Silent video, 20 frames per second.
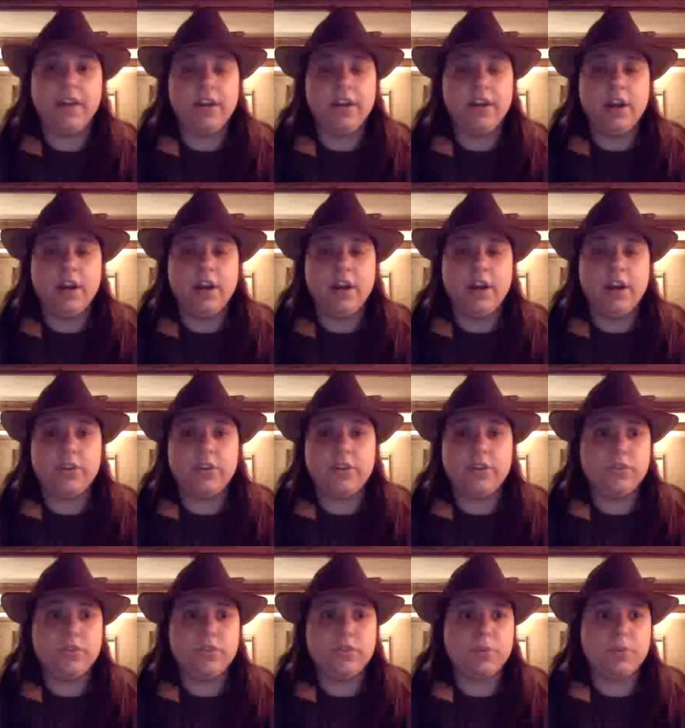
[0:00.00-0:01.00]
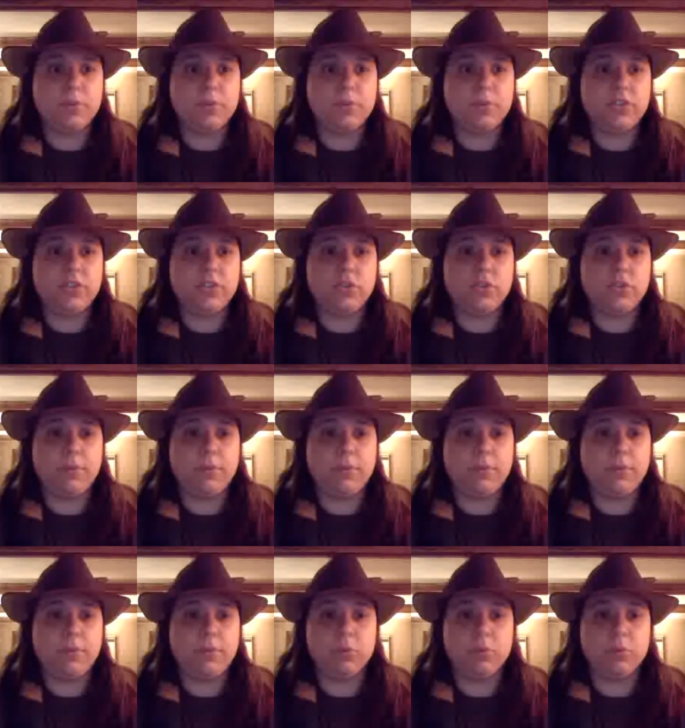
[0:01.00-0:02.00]
The Doctor's work is disrupted when
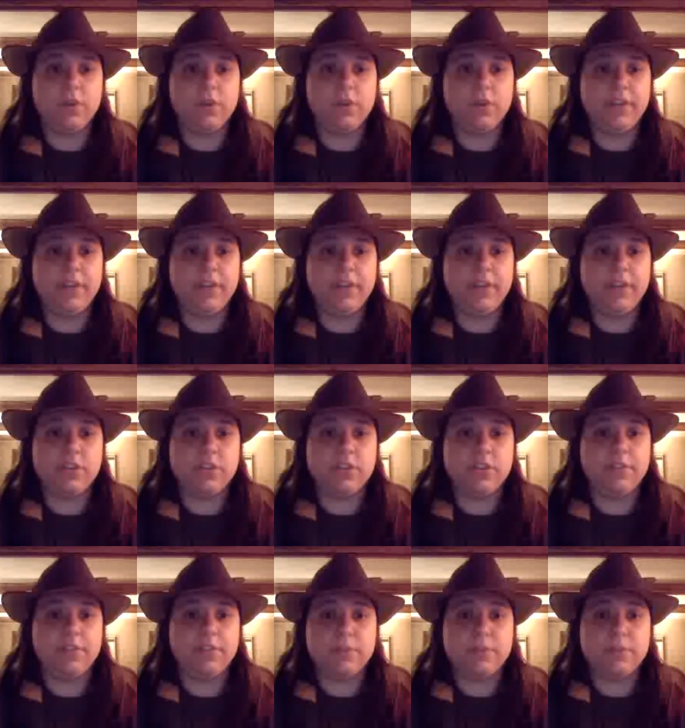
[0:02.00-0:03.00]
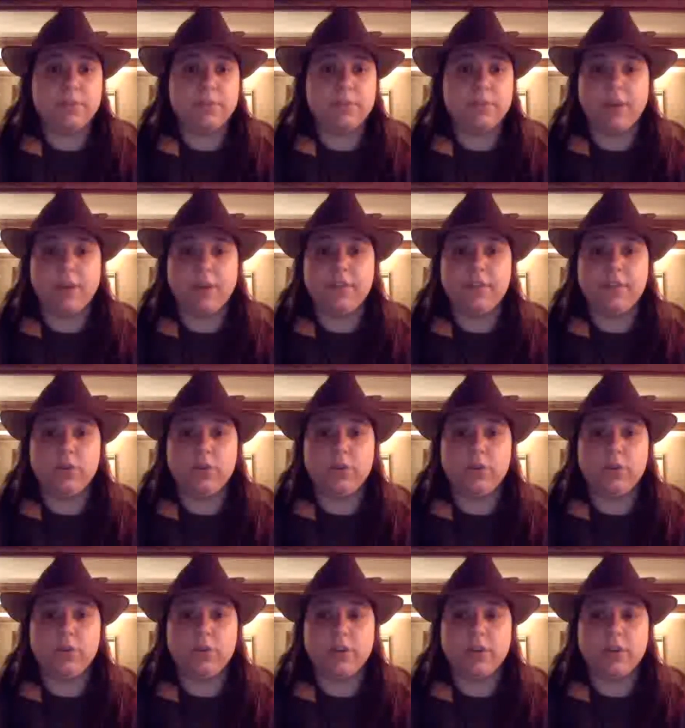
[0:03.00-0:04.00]
Warvik and several of his men arrive and hold the
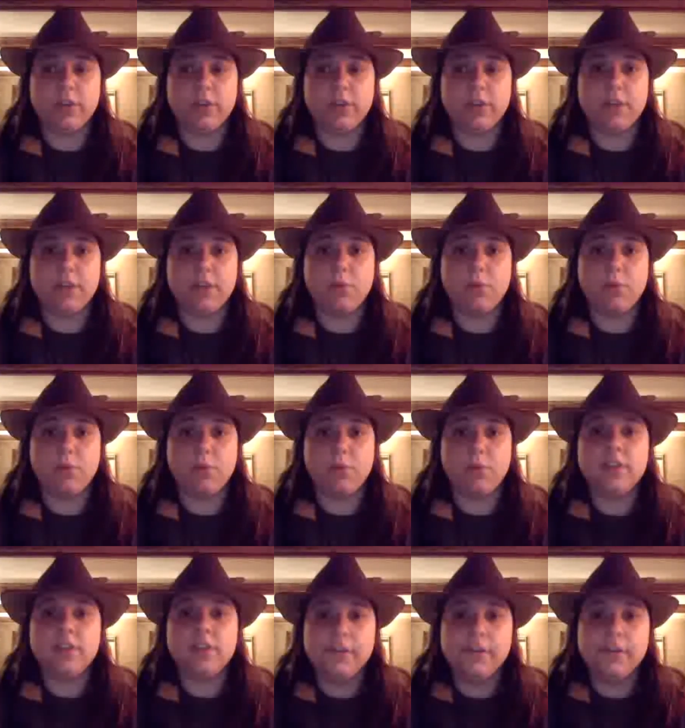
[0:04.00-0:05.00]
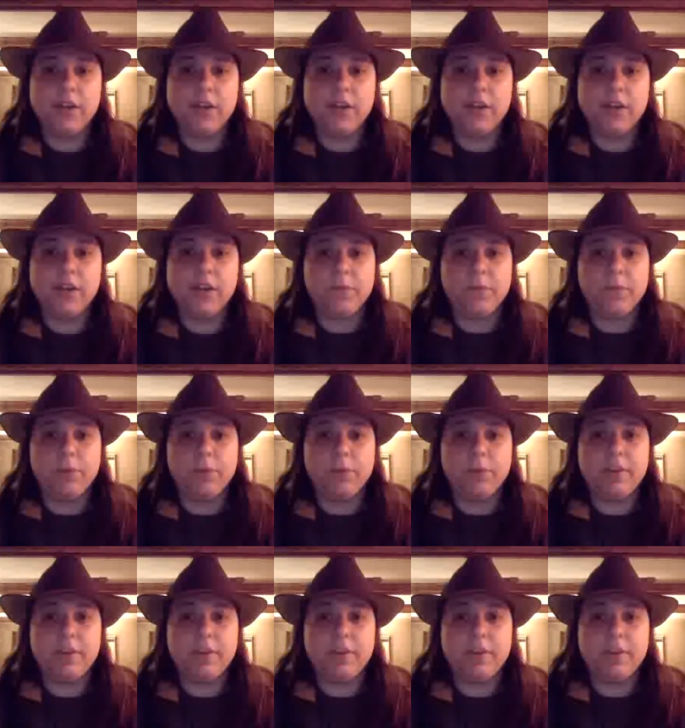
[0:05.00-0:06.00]
Doctor at gunpoint. While they
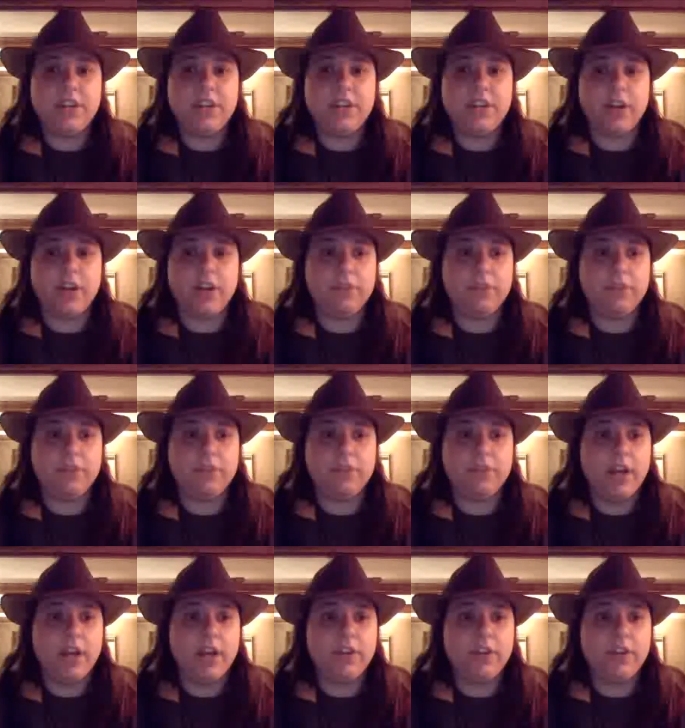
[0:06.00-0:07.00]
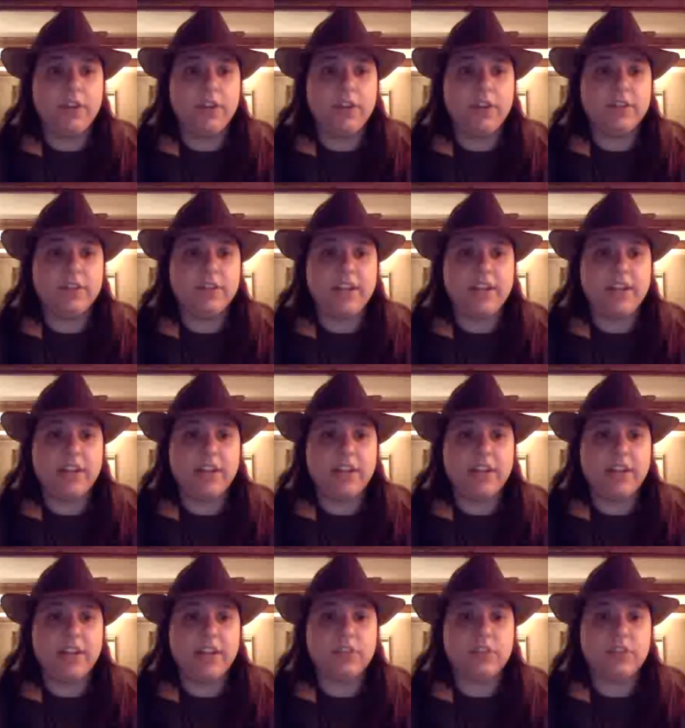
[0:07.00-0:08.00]
stand off, another Gundam
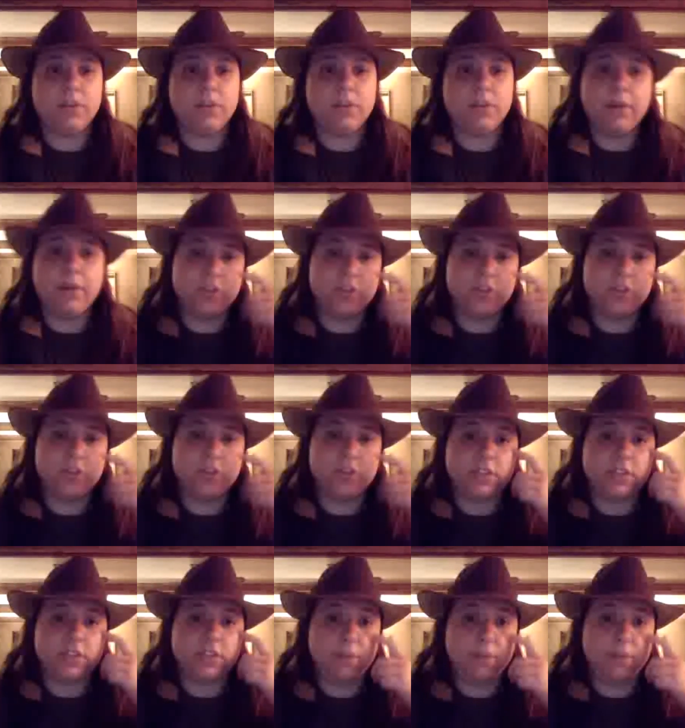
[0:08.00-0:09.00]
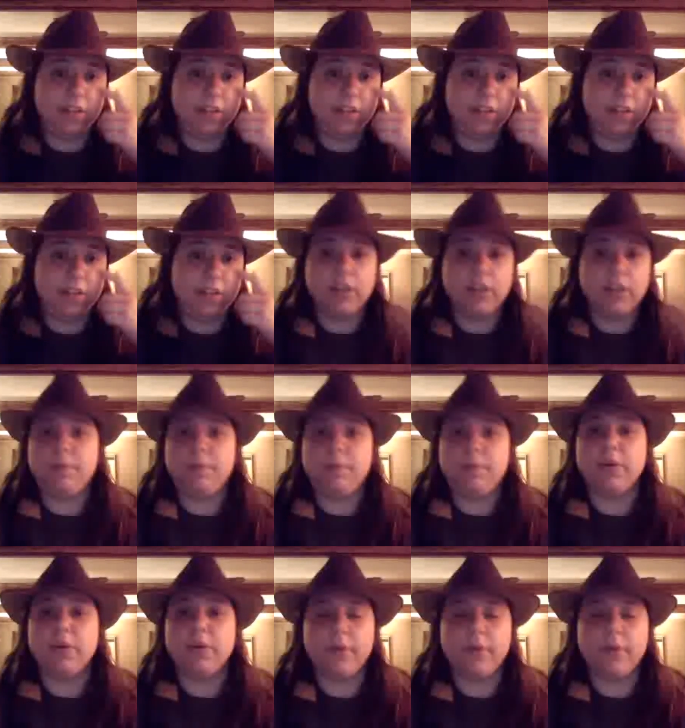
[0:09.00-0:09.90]
activates and walks through the seemingly solid mirror.